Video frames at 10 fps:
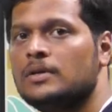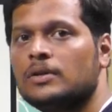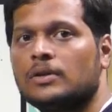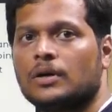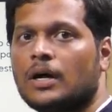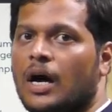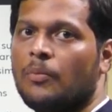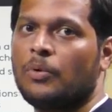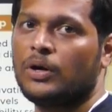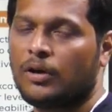the
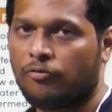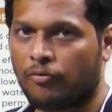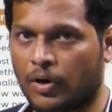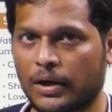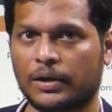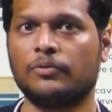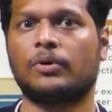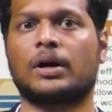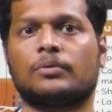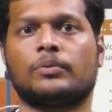amount of water
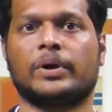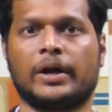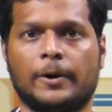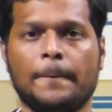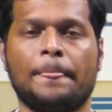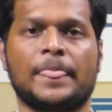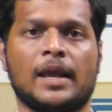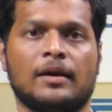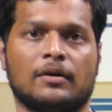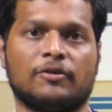whatever we have
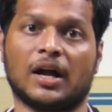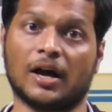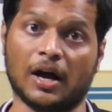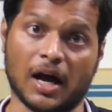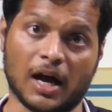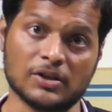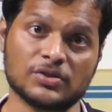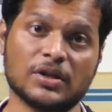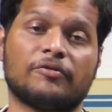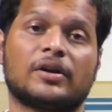will
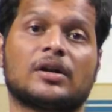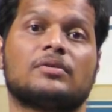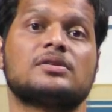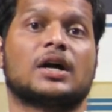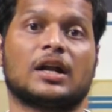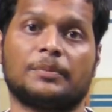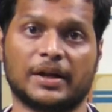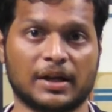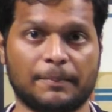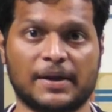also affect our soil
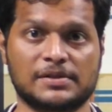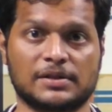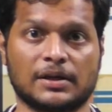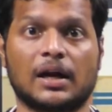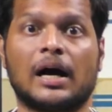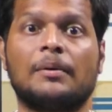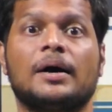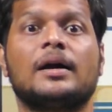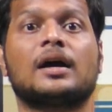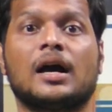bearing capacity, gamma
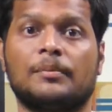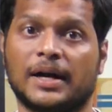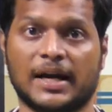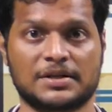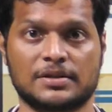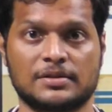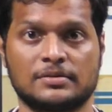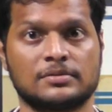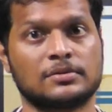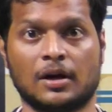and gamma dash.
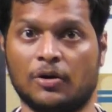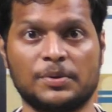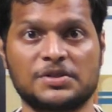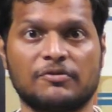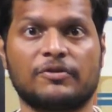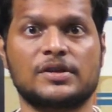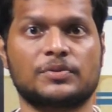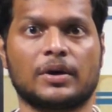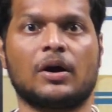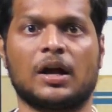How much difference
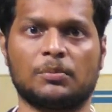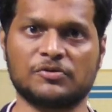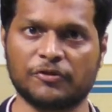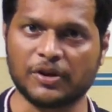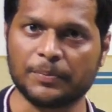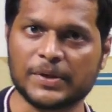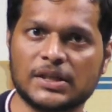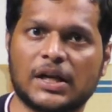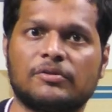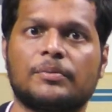we have? Almost
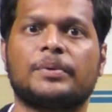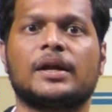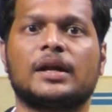50% of the bearing